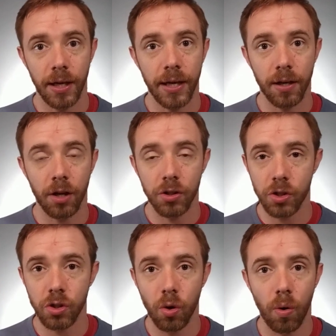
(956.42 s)
And
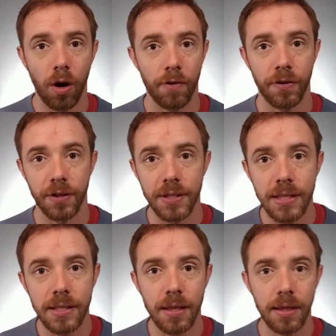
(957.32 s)
so often, this
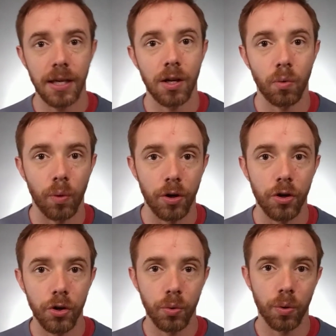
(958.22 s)
is the thing where
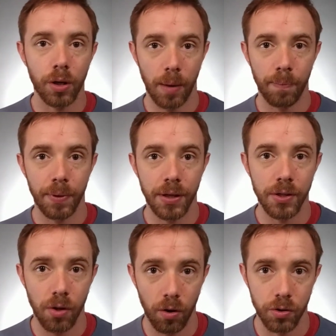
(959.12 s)
newer
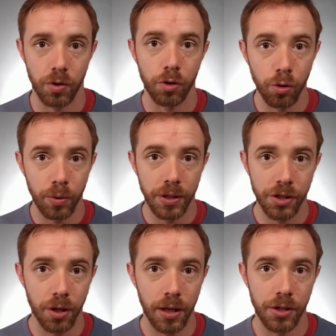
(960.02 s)
companies, also newer digital